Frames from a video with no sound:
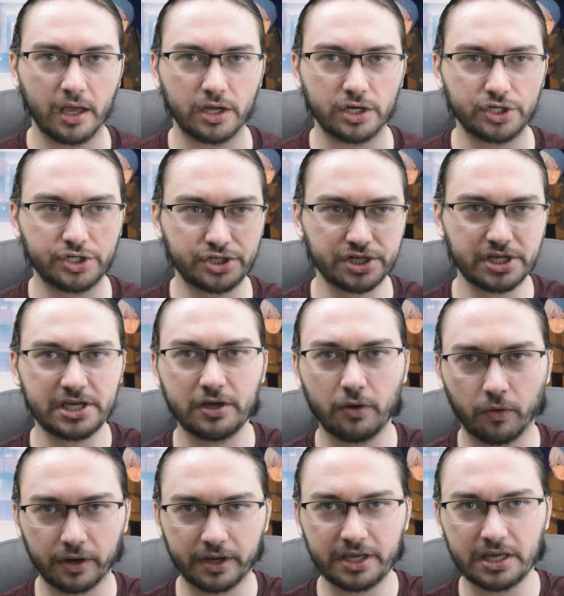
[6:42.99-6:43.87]
she
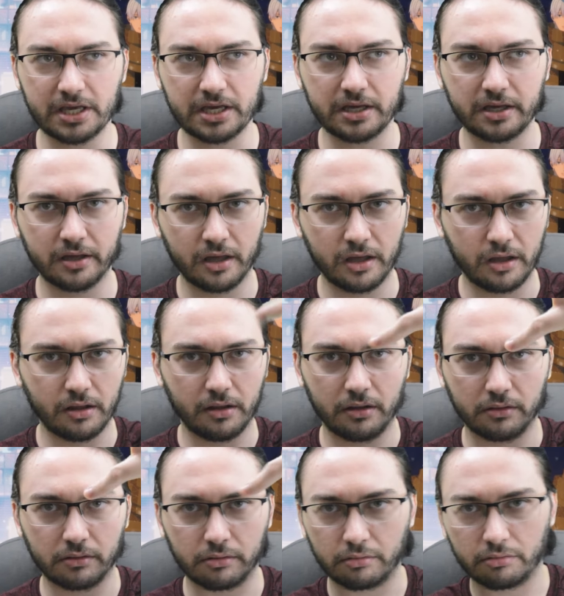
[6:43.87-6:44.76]
or he
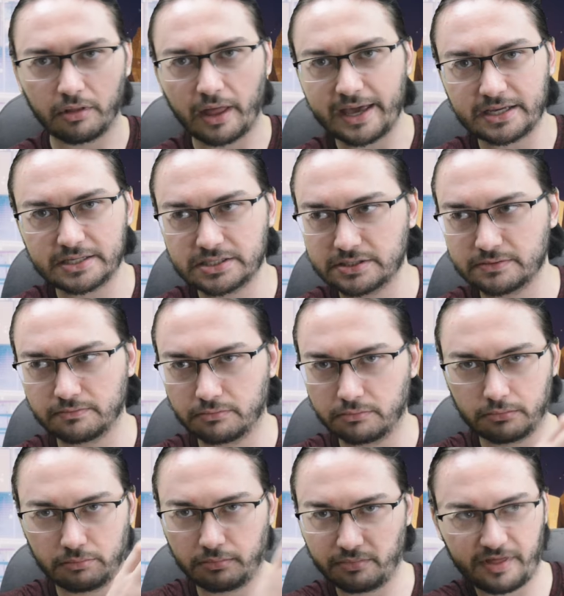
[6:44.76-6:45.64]
likes
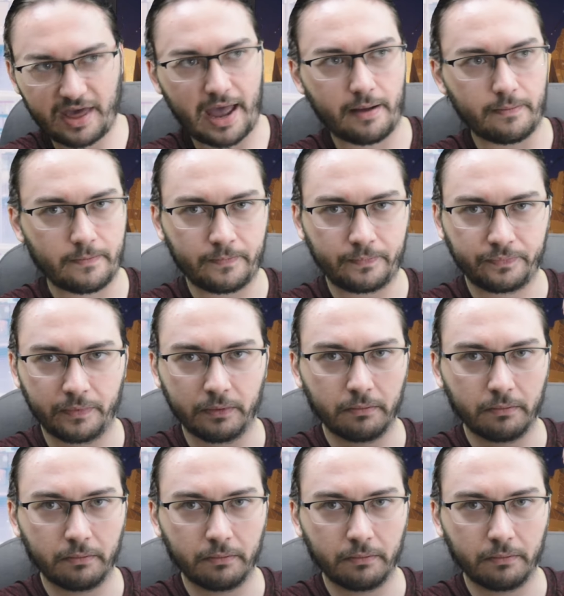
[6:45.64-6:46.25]
them,